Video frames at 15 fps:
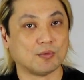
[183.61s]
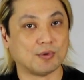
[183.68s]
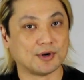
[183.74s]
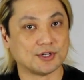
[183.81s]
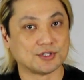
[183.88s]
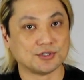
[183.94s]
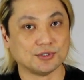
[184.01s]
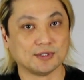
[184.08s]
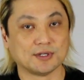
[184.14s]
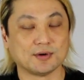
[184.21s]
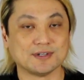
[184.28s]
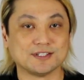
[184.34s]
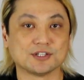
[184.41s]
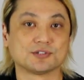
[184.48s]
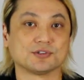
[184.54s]
1 or 2
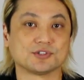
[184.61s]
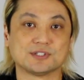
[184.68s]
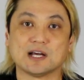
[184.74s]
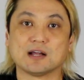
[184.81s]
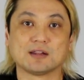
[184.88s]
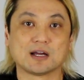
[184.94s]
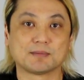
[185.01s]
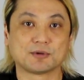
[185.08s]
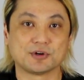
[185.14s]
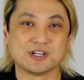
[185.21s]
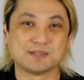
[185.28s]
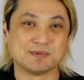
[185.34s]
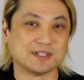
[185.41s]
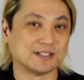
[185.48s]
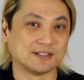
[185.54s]
little additional sound
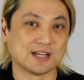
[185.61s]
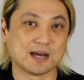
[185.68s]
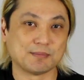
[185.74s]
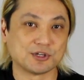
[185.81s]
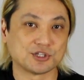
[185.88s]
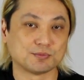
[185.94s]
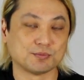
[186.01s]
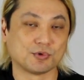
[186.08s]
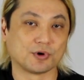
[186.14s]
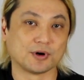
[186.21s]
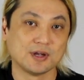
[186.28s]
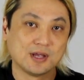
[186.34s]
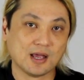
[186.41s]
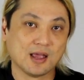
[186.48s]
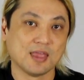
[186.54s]
libraries, but not much
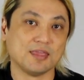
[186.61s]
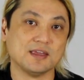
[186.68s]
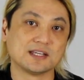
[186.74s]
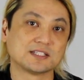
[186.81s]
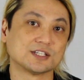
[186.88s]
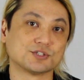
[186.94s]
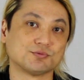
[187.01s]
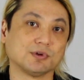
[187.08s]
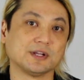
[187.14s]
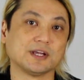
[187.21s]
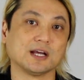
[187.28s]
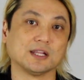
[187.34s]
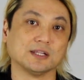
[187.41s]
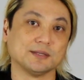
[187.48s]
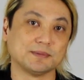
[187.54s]
more. This is
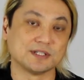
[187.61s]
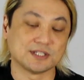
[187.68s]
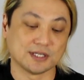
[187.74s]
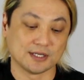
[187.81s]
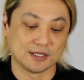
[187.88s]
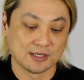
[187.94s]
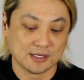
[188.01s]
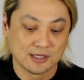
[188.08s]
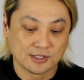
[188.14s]
really unlimited.